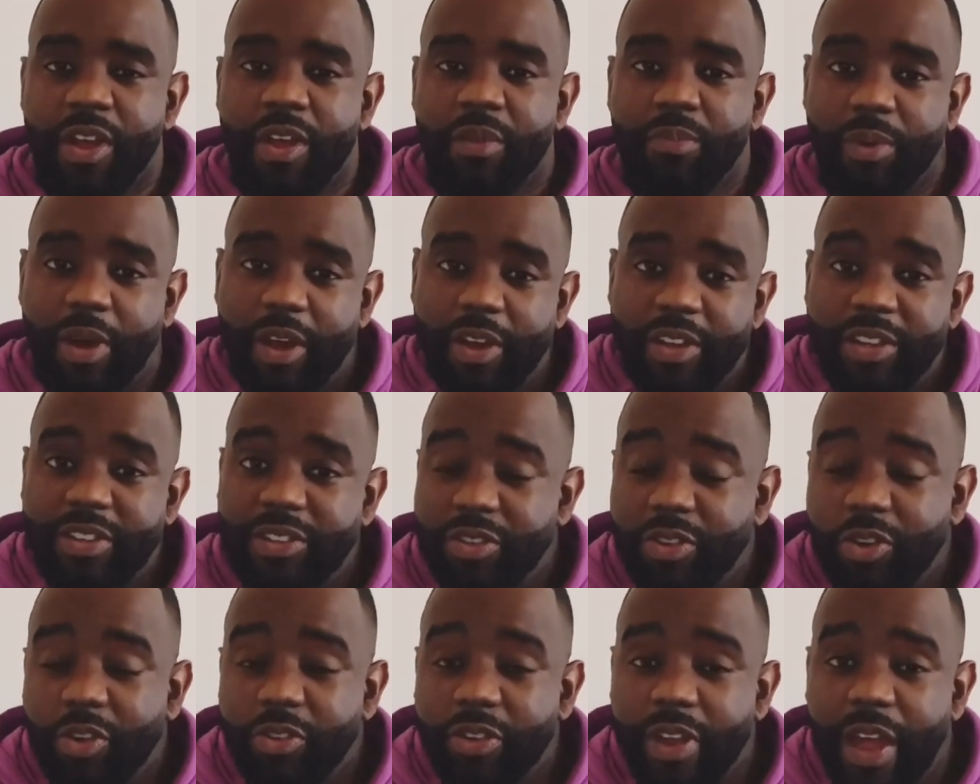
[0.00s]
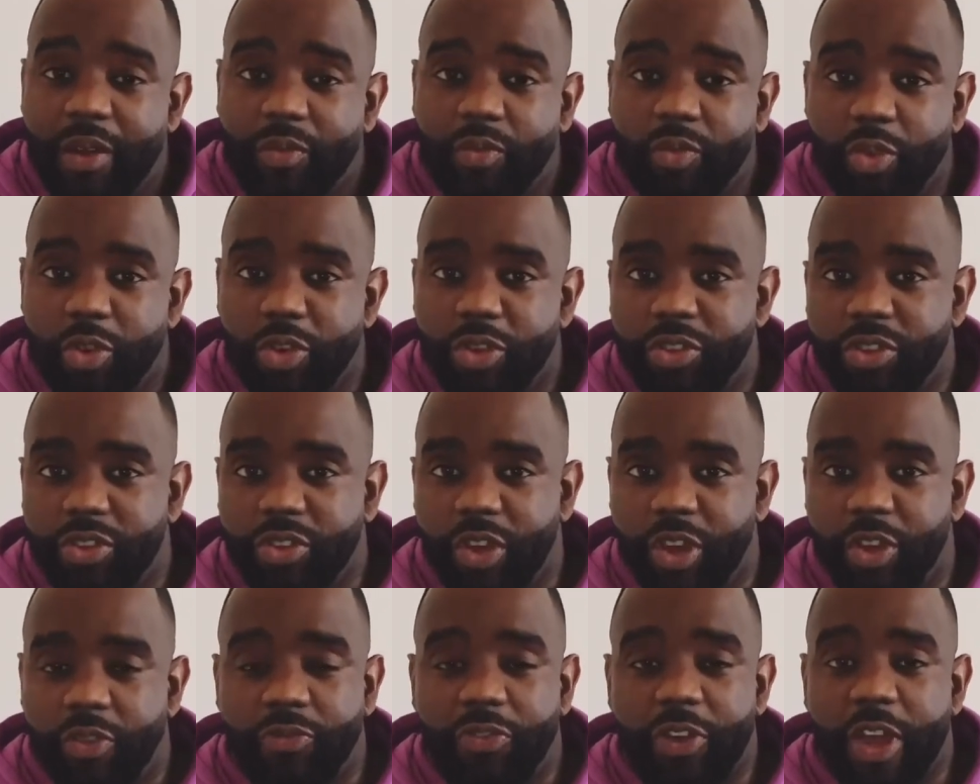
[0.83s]
but he's gone that route, you
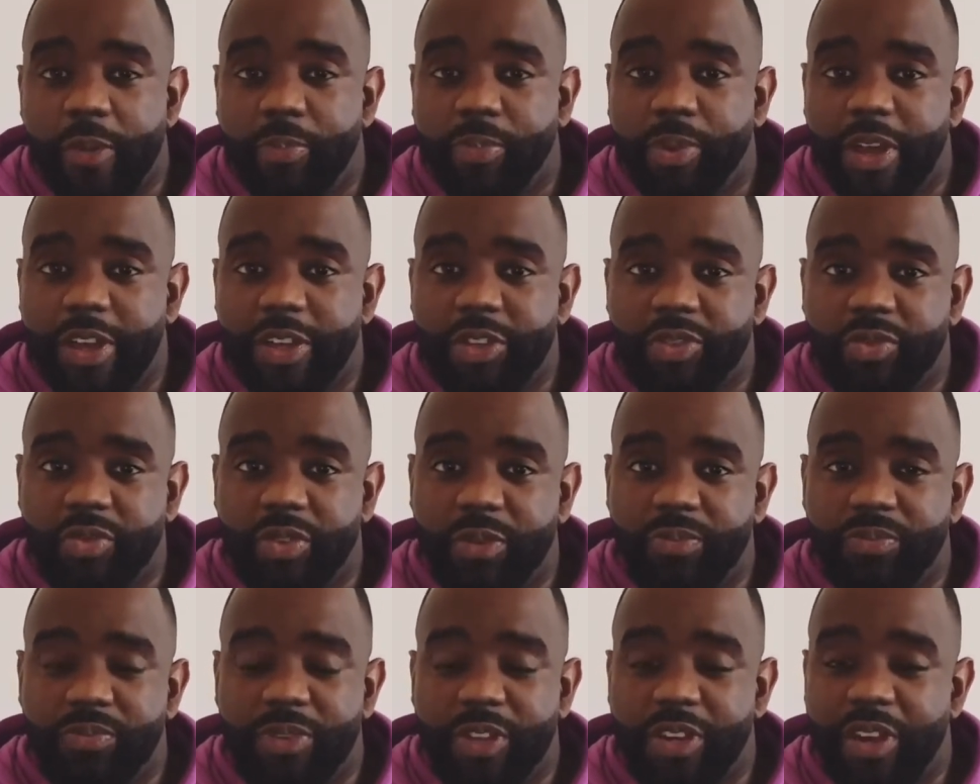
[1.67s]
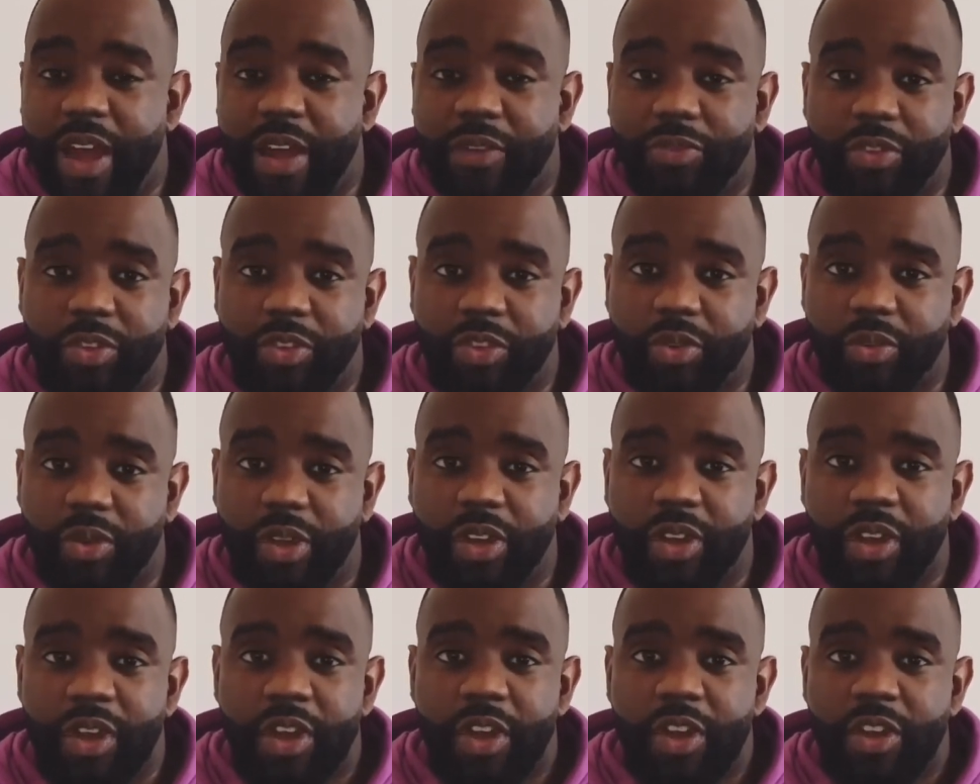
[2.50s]
know, fair play to him, didn't have to do
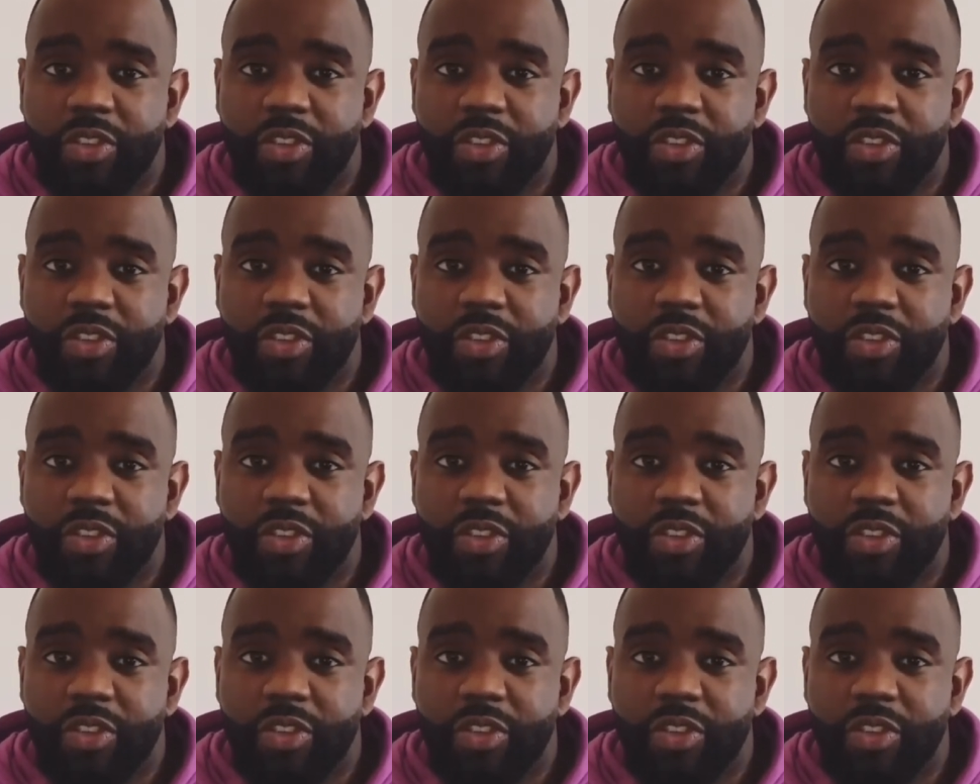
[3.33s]
it.